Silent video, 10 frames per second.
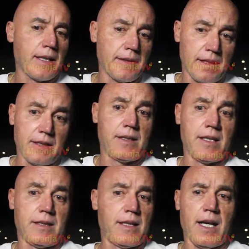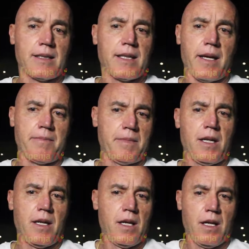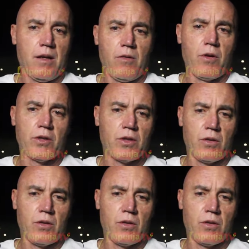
and this last game was